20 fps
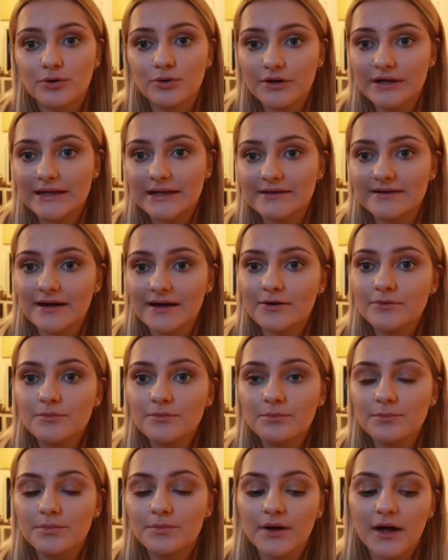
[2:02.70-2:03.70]
pouring it
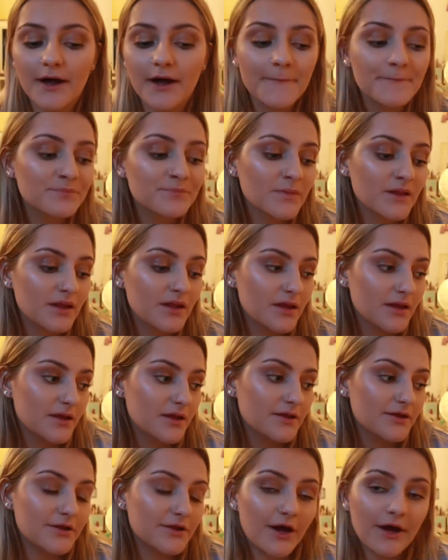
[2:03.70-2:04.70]
down, but
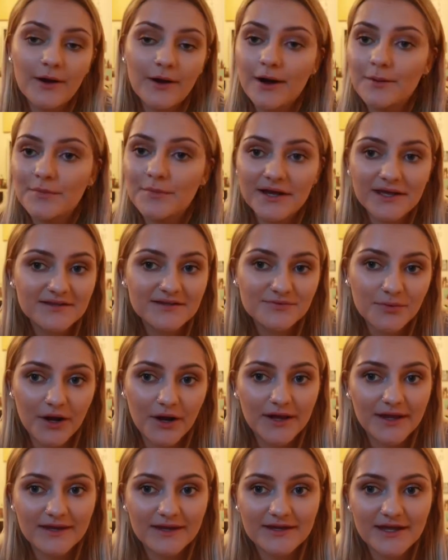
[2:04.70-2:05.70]
you know, I might get to wear
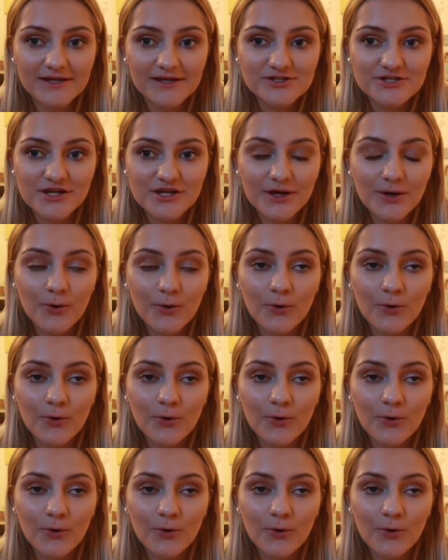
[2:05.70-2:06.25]
it again next year,